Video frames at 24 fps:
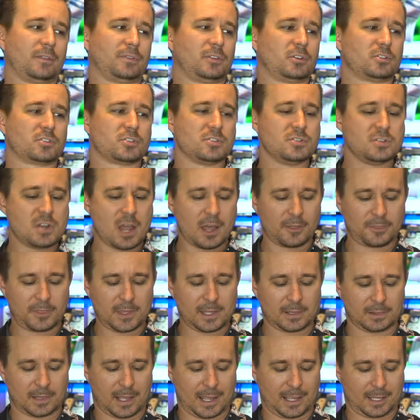There's
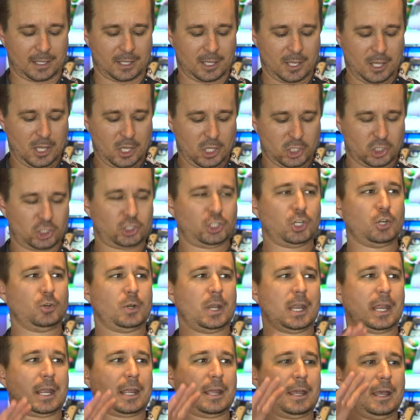nothing like
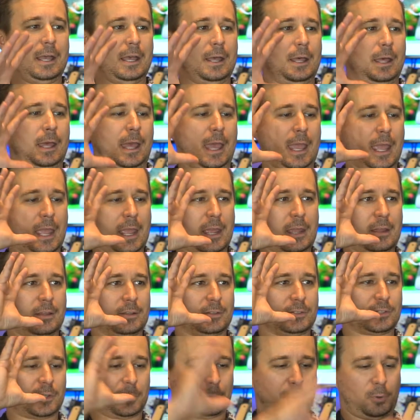shooting a
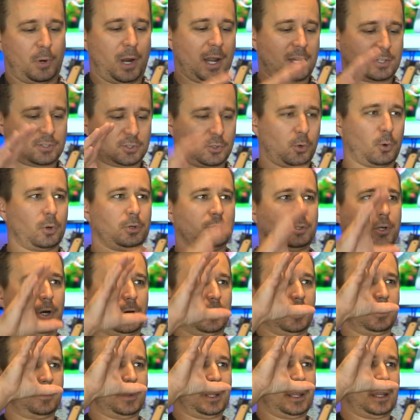suppressed Gordon
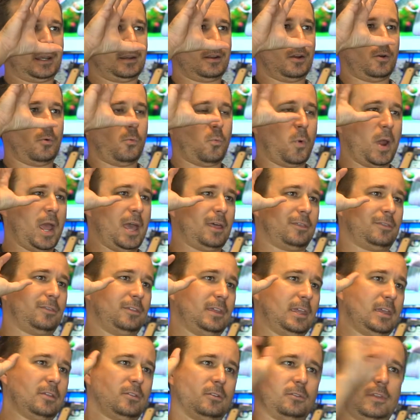Carbine with
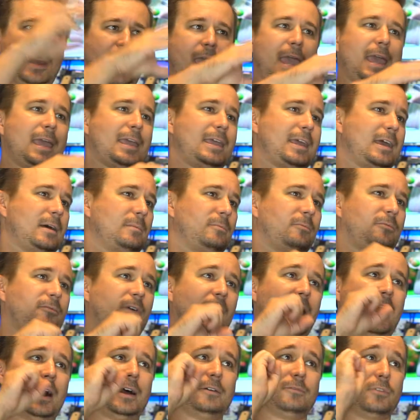either the
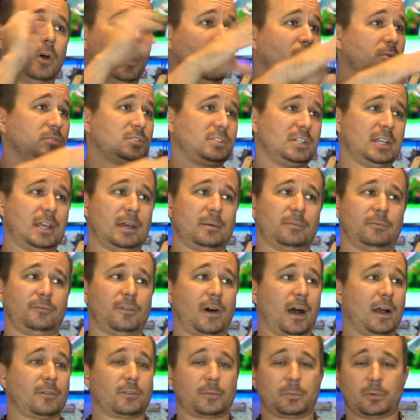AEM5, the
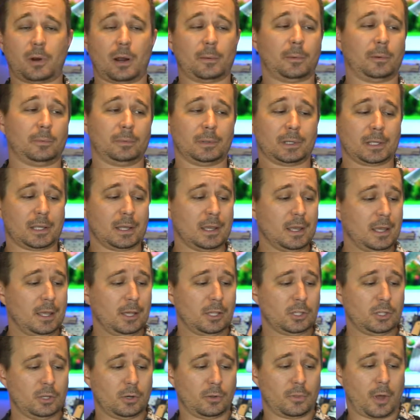OCM5, or probably,
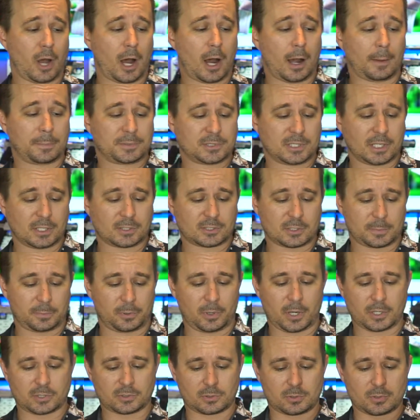you know, the OpSync
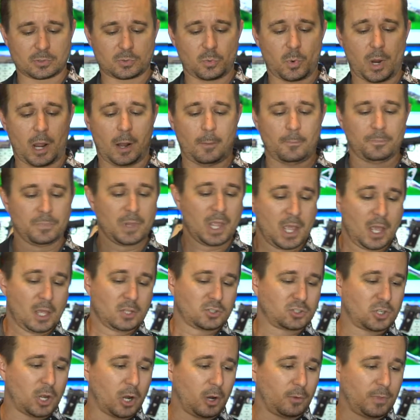suppressor as well.
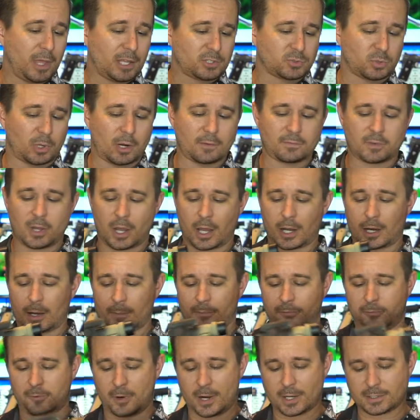So that's what I've got up
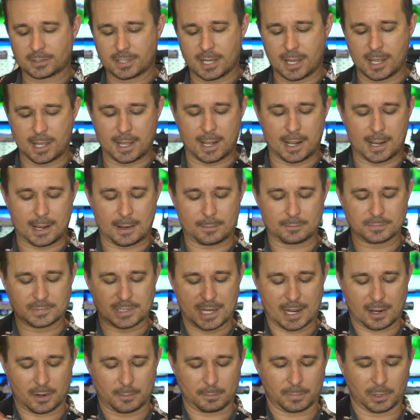front.
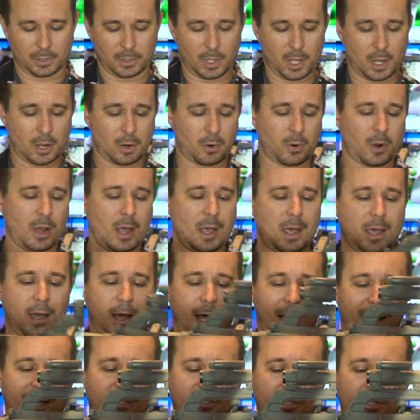Down below,
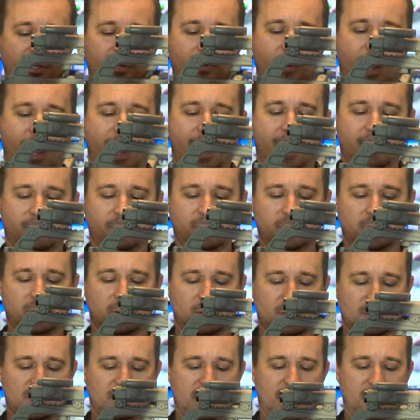I do have, you know,
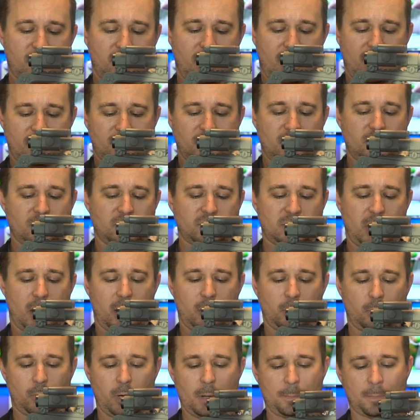the standard A2 style
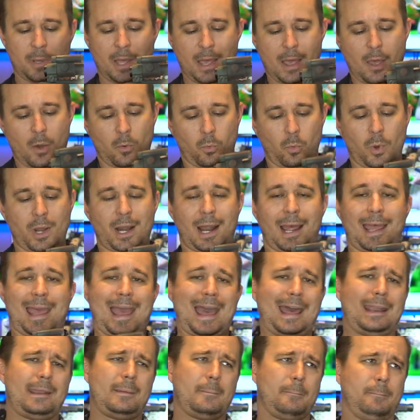grip. When I
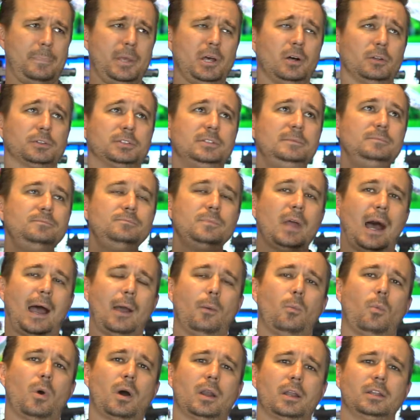had it built, I
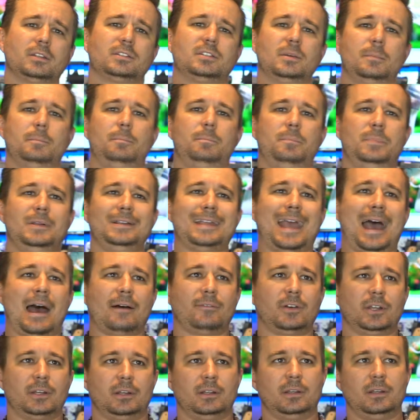wanted to have
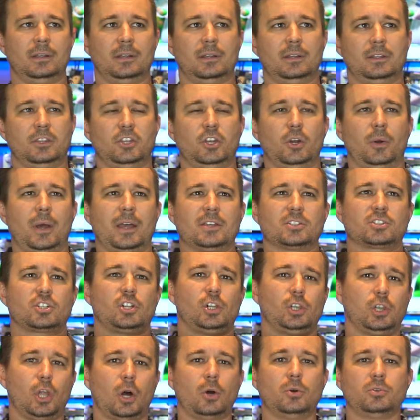it, you know, as
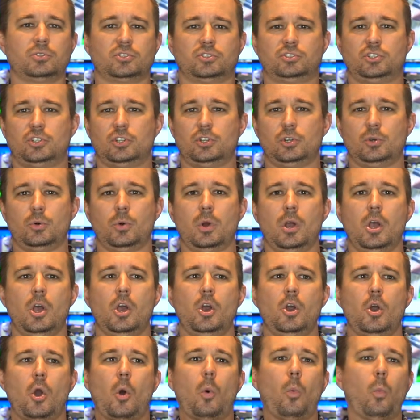close to
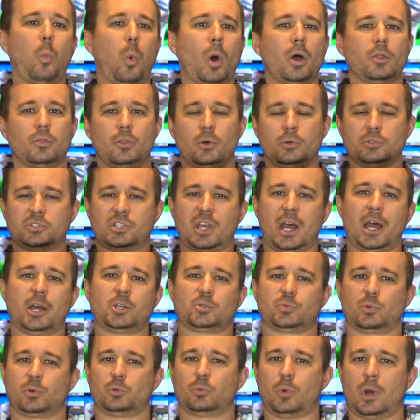what those guys
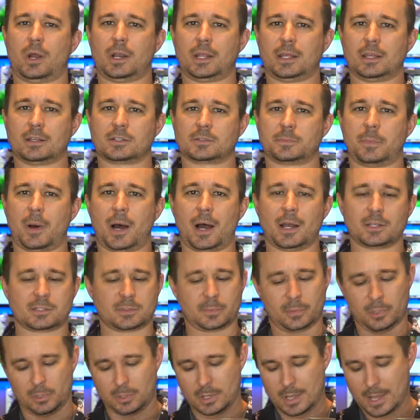were running as
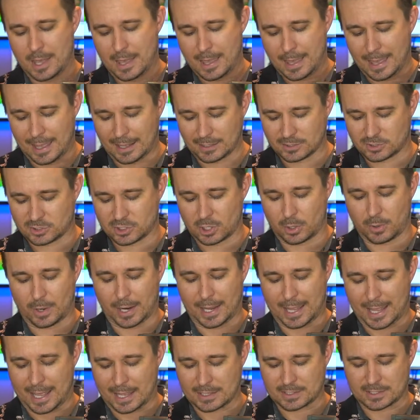possible, and so I
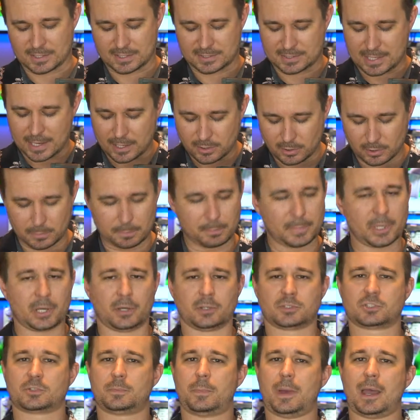had just standard
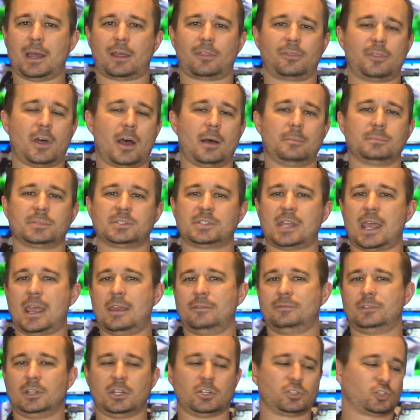mil-spec thumb,
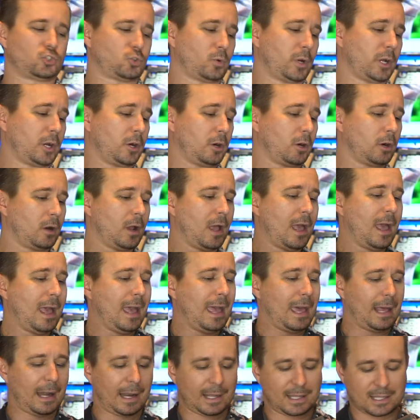safety, and trigger.
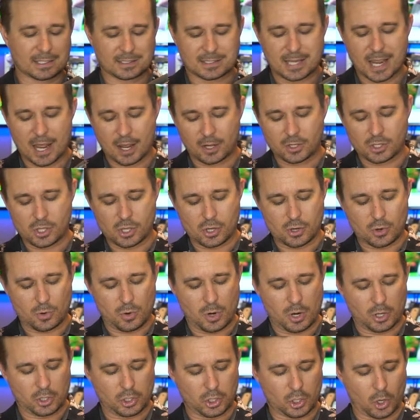And I can tell you,
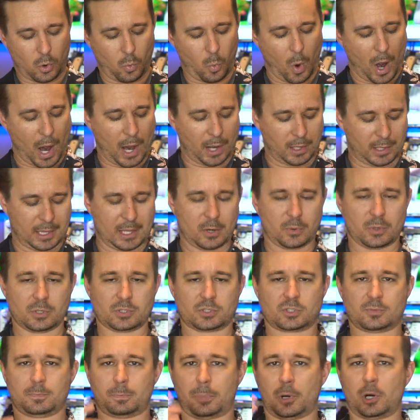you know, while it
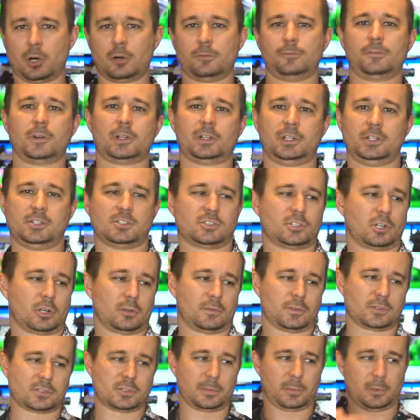was perfectly
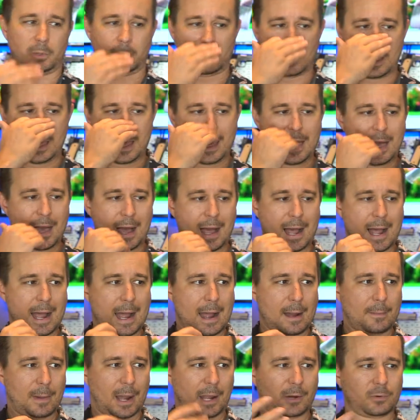serviceable,
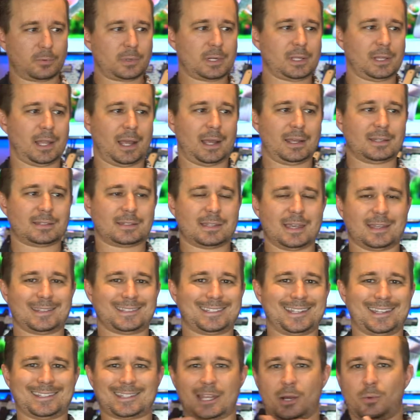I realized that
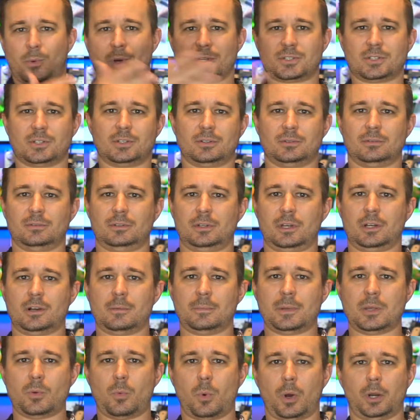since I wasn't going to
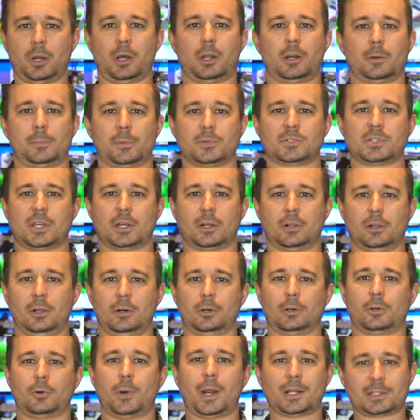be 100% clone
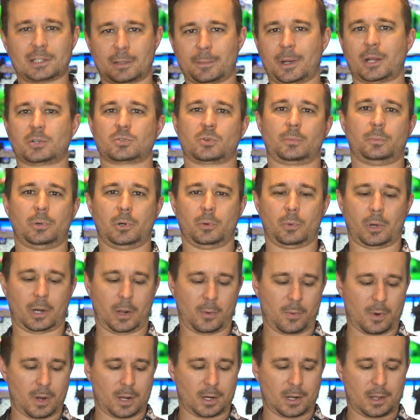correct, I might as well put what I
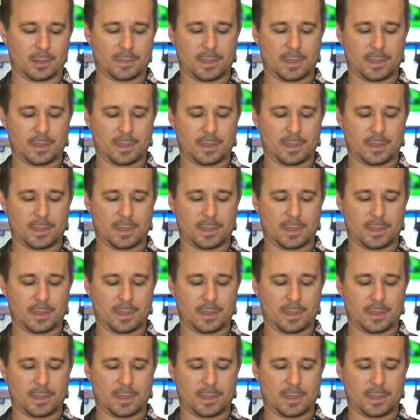want on